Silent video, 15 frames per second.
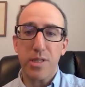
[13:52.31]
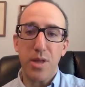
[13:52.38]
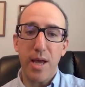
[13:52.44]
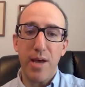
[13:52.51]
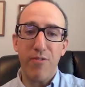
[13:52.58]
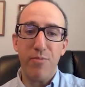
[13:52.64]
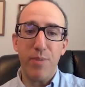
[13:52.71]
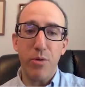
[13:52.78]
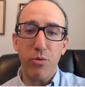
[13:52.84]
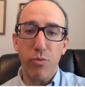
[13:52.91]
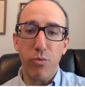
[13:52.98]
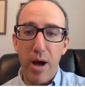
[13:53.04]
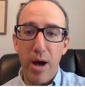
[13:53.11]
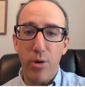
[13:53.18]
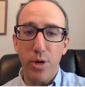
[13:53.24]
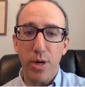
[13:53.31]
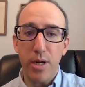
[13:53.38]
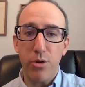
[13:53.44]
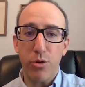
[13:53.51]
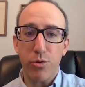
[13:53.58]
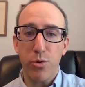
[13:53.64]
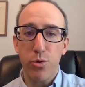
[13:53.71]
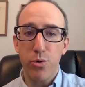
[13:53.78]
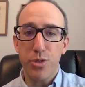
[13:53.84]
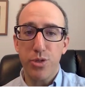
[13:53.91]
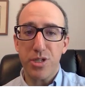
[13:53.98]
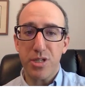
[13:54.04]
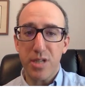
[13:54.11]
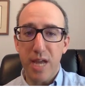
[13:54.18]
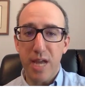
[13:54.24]
And they have been routed through
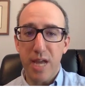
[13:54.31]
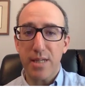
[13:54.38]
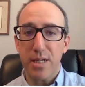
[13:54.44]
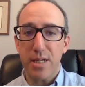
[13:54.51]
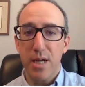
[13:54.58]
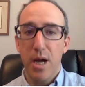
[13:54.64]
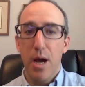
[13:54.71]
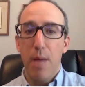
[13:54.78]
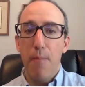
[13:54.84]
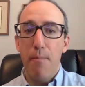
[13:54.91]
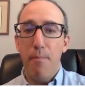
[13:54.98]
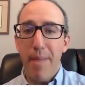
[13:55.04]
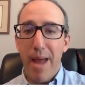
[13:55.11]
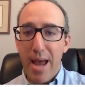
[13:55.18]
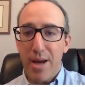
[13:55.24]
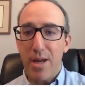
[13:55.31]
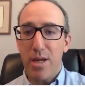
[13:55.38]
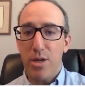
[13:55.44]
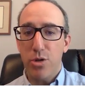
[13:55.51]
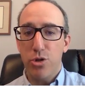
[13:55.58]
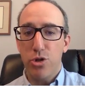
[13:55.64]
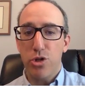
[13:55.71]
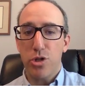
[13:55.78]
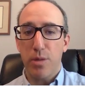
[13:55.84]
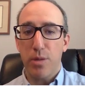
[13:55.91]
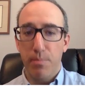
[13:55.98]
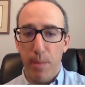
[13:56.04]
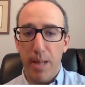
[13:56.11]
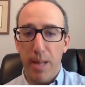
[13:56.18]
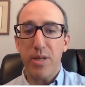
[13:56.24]
state-managed
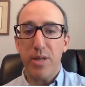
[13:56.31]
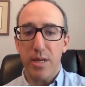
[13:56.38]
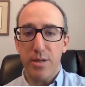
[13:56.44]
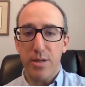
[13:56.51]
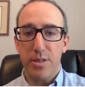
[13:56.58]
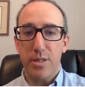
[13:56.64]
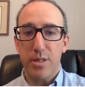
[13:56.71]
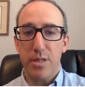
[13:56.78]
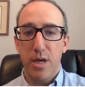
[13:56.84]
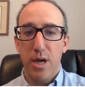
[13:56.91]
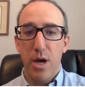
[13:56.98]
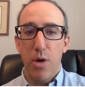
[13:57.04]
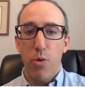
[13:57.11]
mandis,